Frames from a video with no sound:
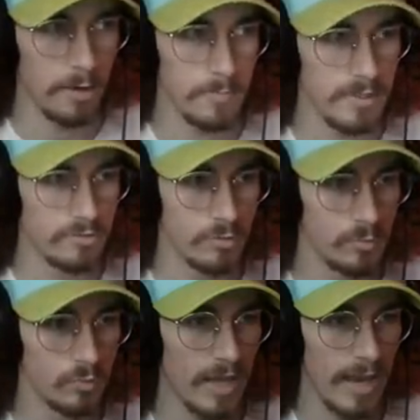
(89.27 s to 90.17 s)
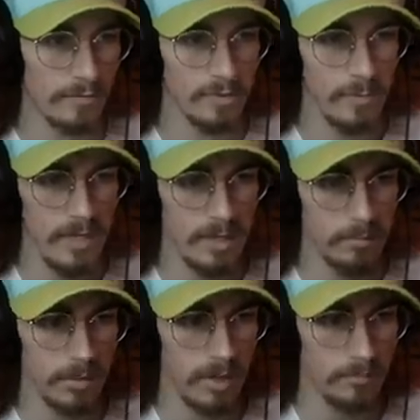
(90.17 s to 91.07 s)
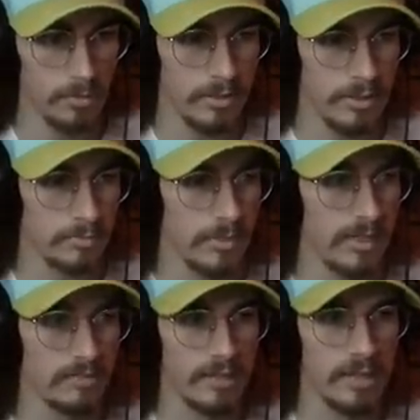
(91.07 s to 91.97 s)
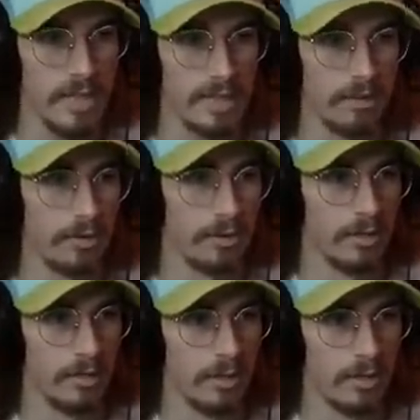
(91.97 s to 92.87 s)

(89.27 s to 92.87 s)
many soups we have to make, but I'm putting as many as I can out.